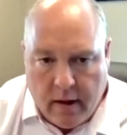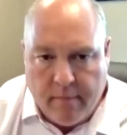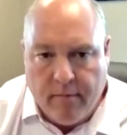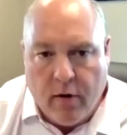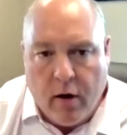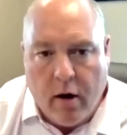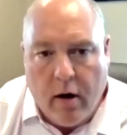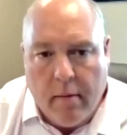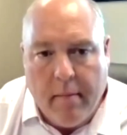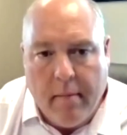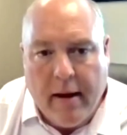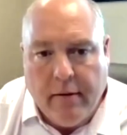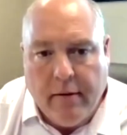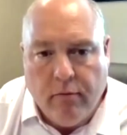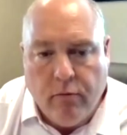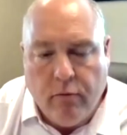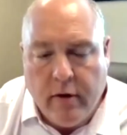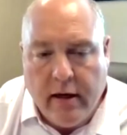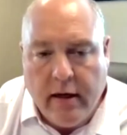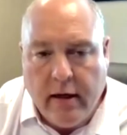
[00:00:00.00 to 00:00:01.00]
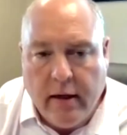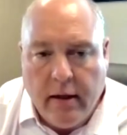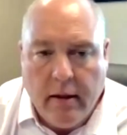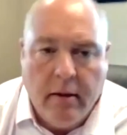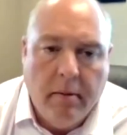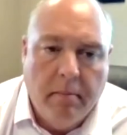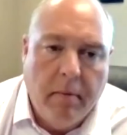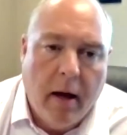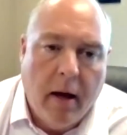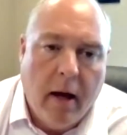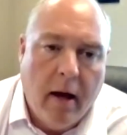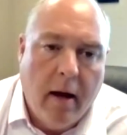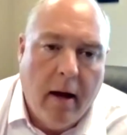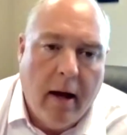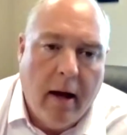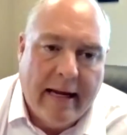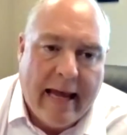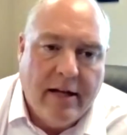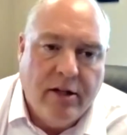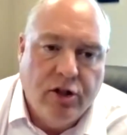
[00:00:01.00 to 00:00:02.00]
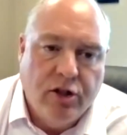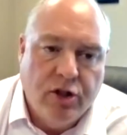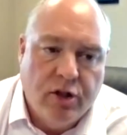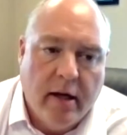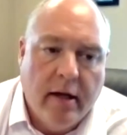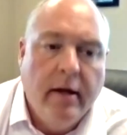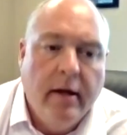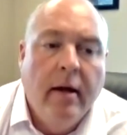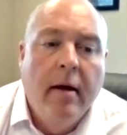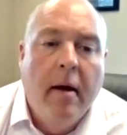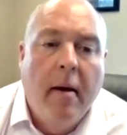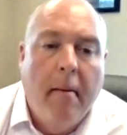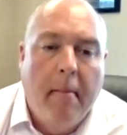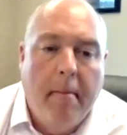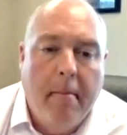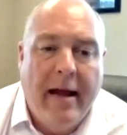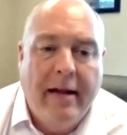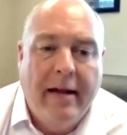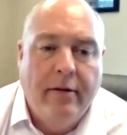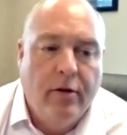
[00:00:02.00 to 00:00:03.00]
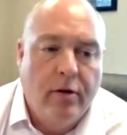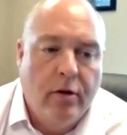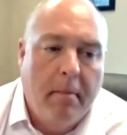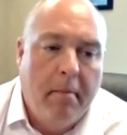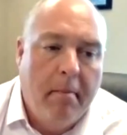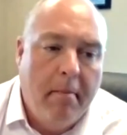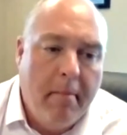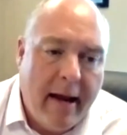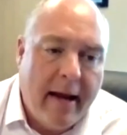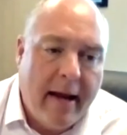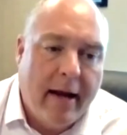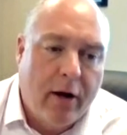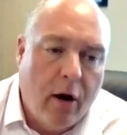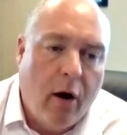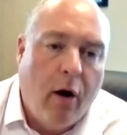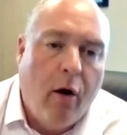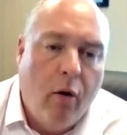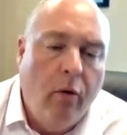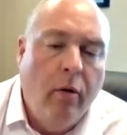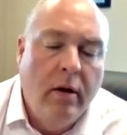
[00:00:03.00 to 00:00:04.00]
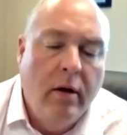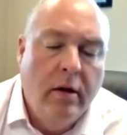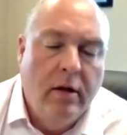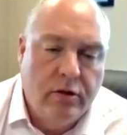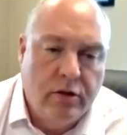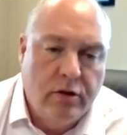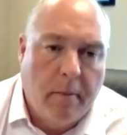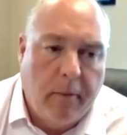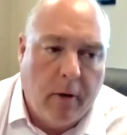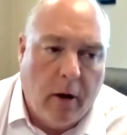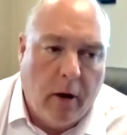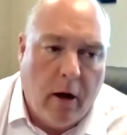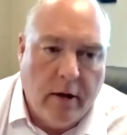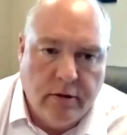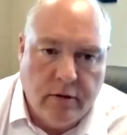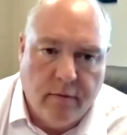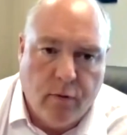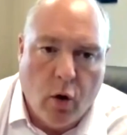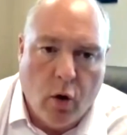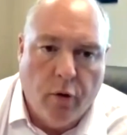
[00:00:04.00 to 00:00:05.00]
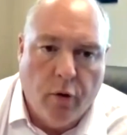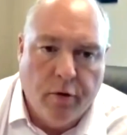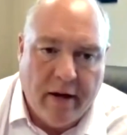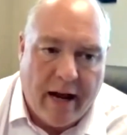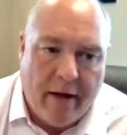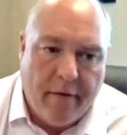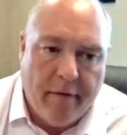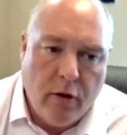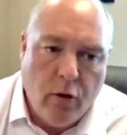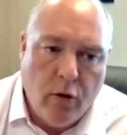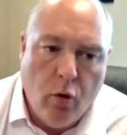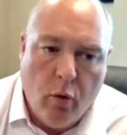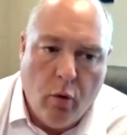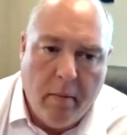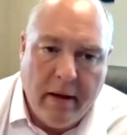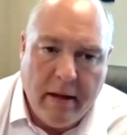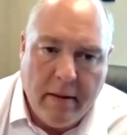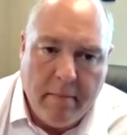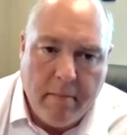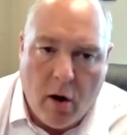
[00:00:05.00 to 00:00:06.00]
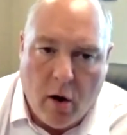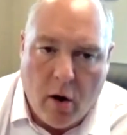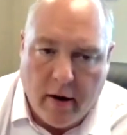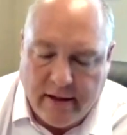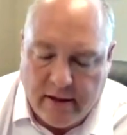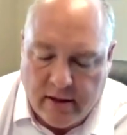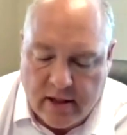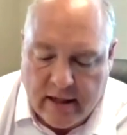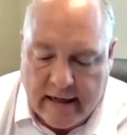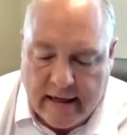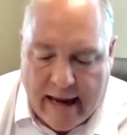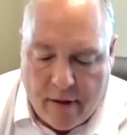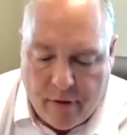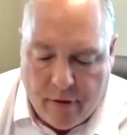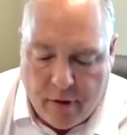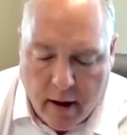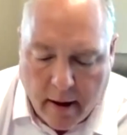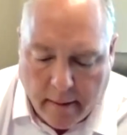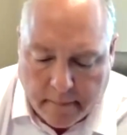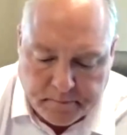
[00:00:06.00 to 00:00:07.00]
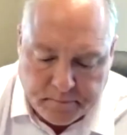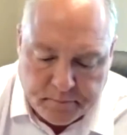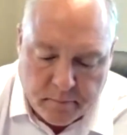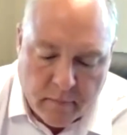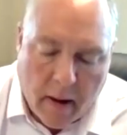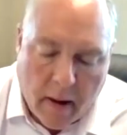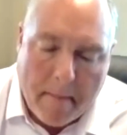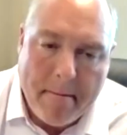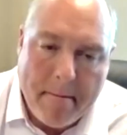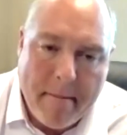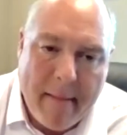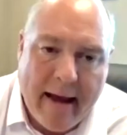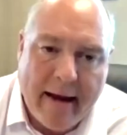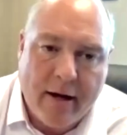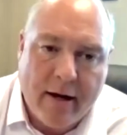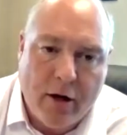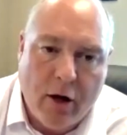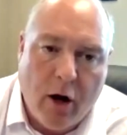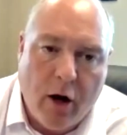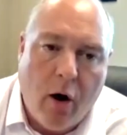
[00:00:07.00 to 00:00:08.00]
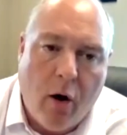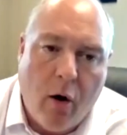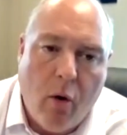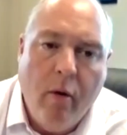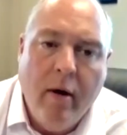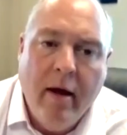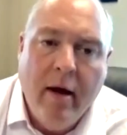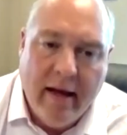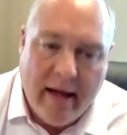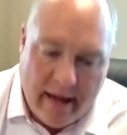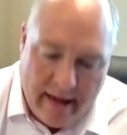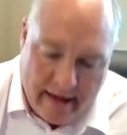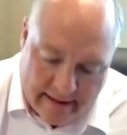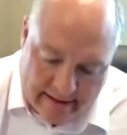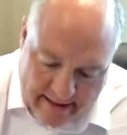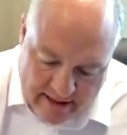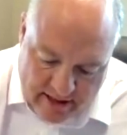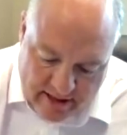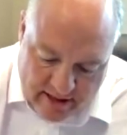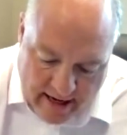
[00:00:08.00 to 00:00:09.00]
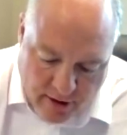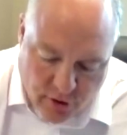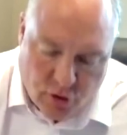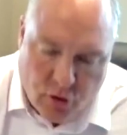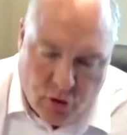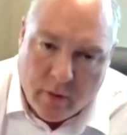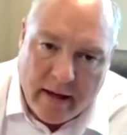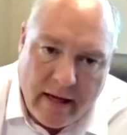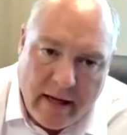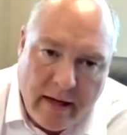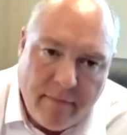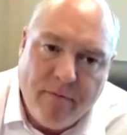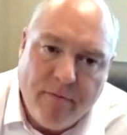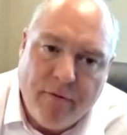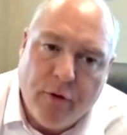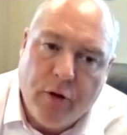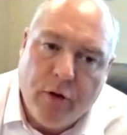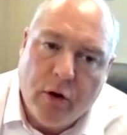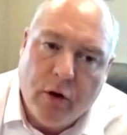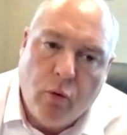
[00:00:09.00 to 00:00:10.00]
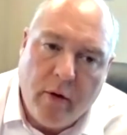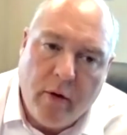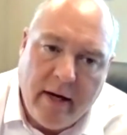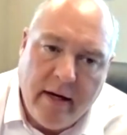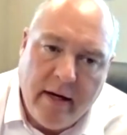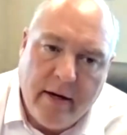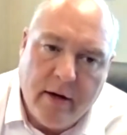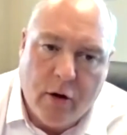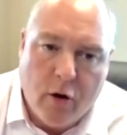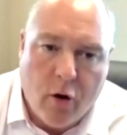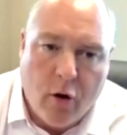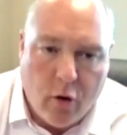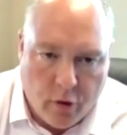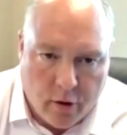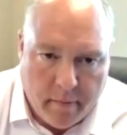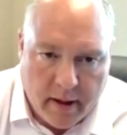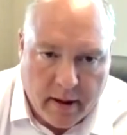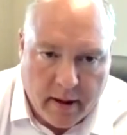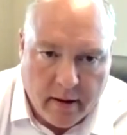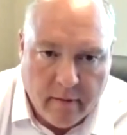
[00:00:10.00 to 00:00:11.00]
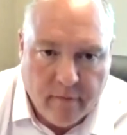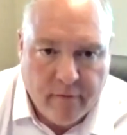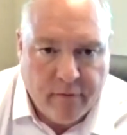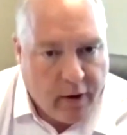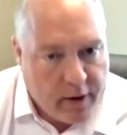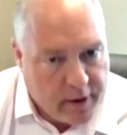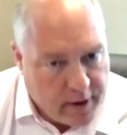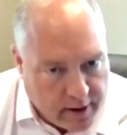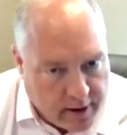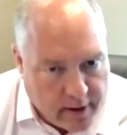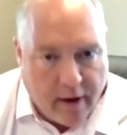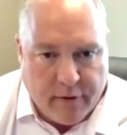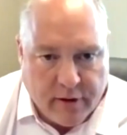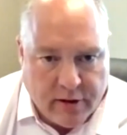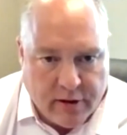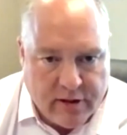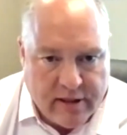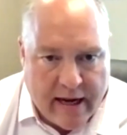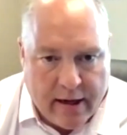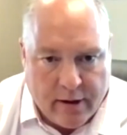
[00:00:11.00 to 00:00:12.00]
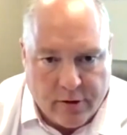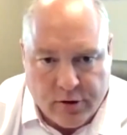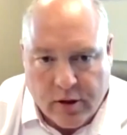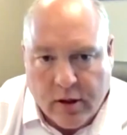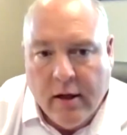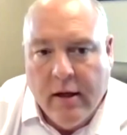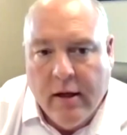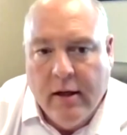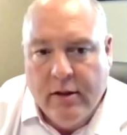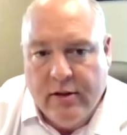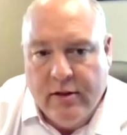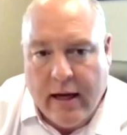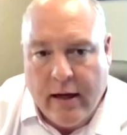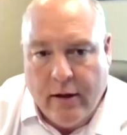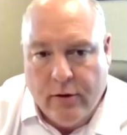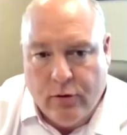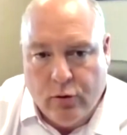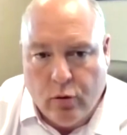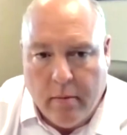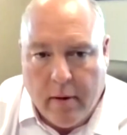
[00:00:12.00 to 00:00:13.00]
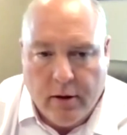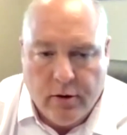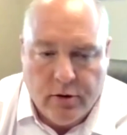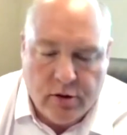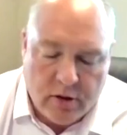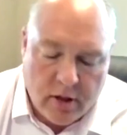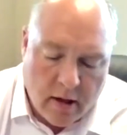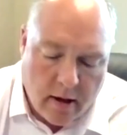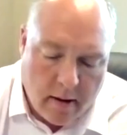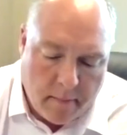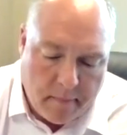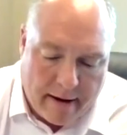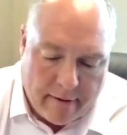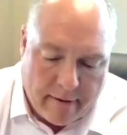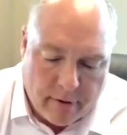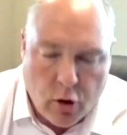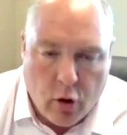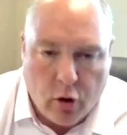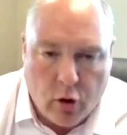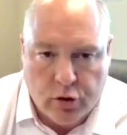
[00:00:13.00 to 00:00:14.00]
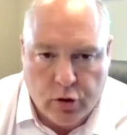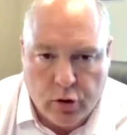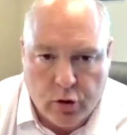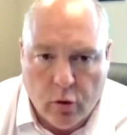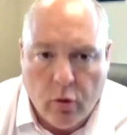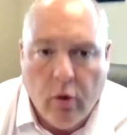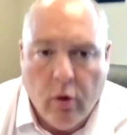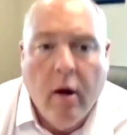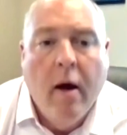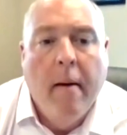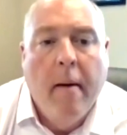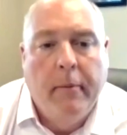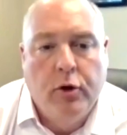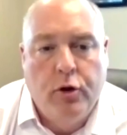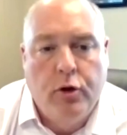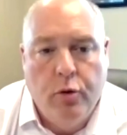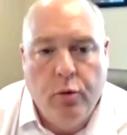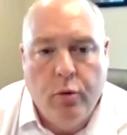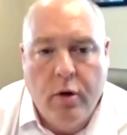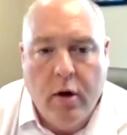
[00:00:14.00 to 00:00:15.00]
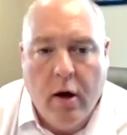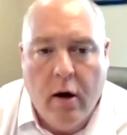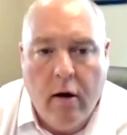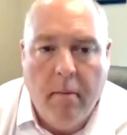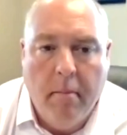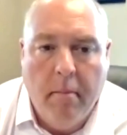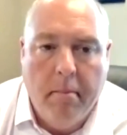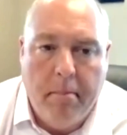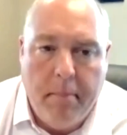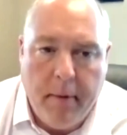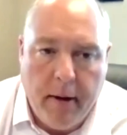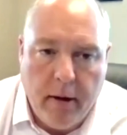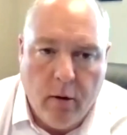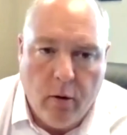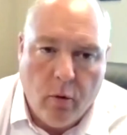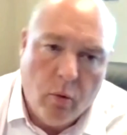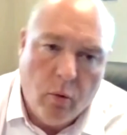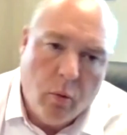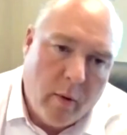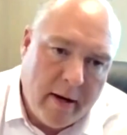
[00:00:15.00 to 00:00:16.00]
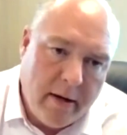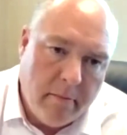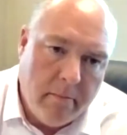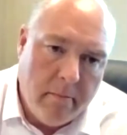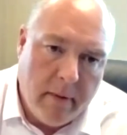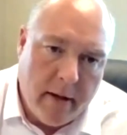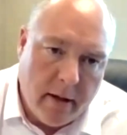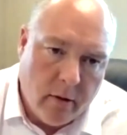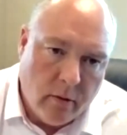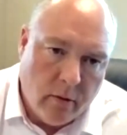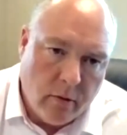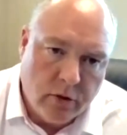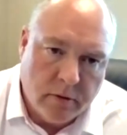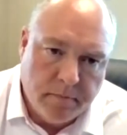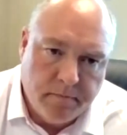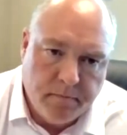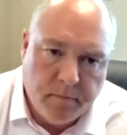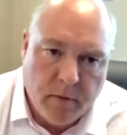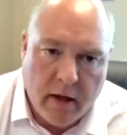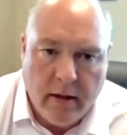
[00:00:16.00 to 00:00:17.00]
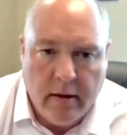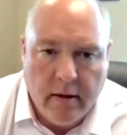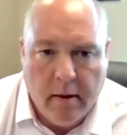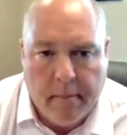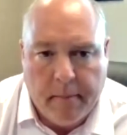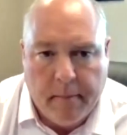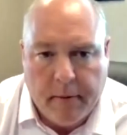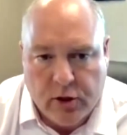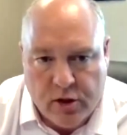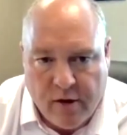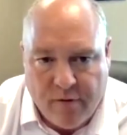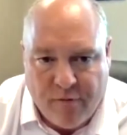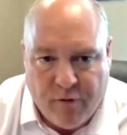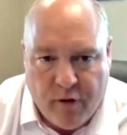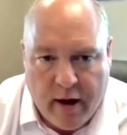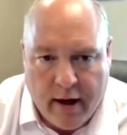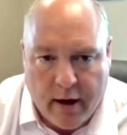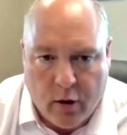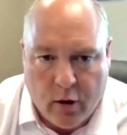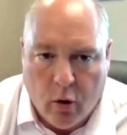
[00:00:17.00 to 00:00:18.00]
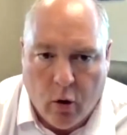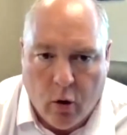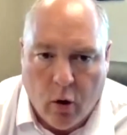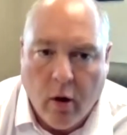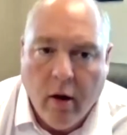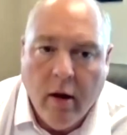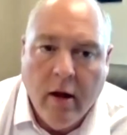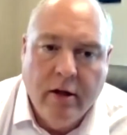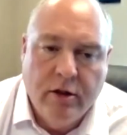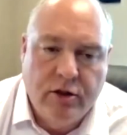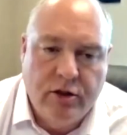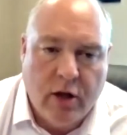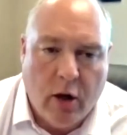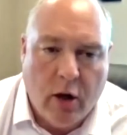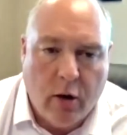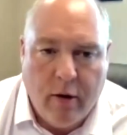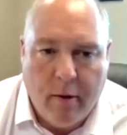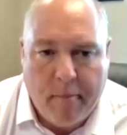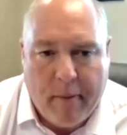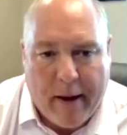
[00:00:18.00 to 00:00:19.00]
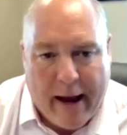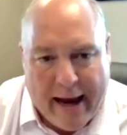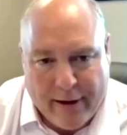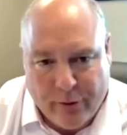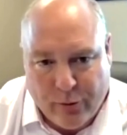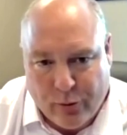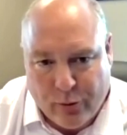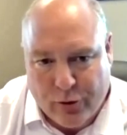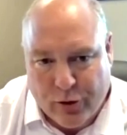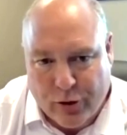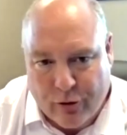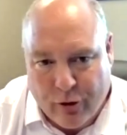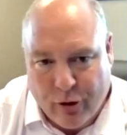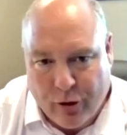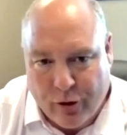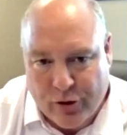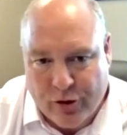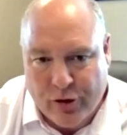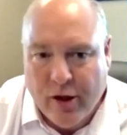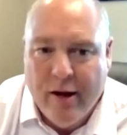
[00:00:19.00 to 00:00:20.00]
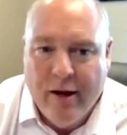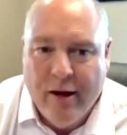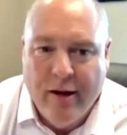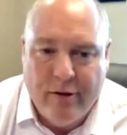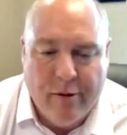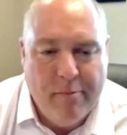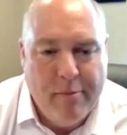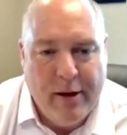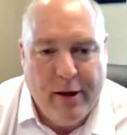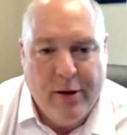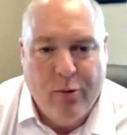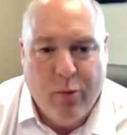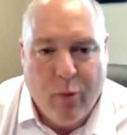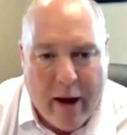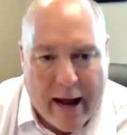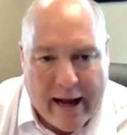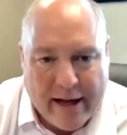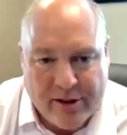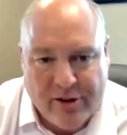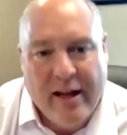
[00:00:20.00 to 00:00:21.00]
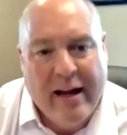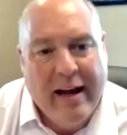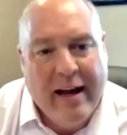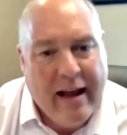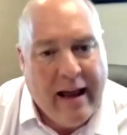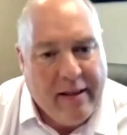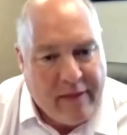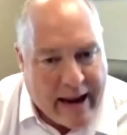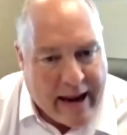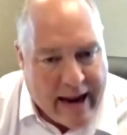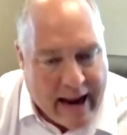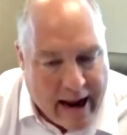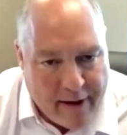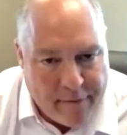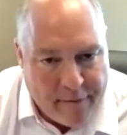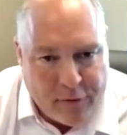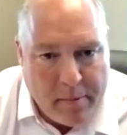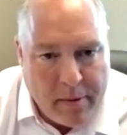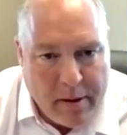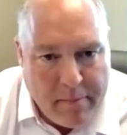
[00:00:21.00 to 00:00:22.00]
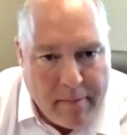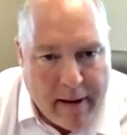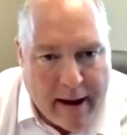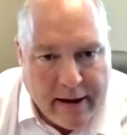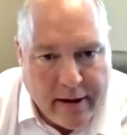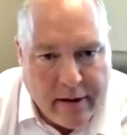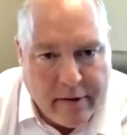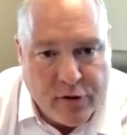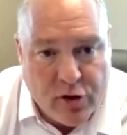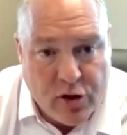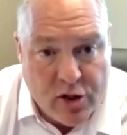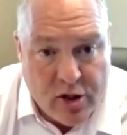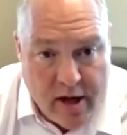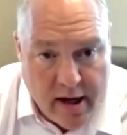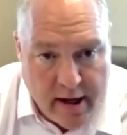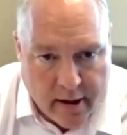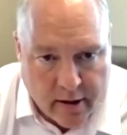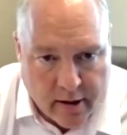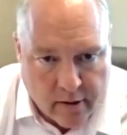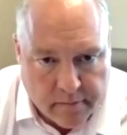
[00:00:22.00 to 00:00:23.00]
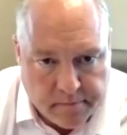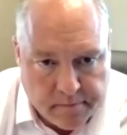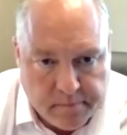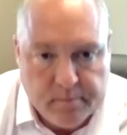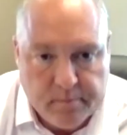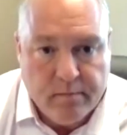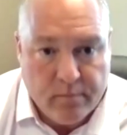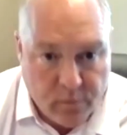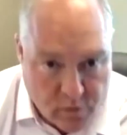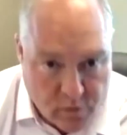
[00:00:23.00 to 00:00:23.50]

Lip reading: with the environment really against it, meant that met coal supplies have gone down. They're normally mined together. Met coal is essential even for the green economy. Funny enough, it sounds almost paradoxical, but you can't build windmills in the Pacific or solar panels across the Midwest. They have to be made of steel.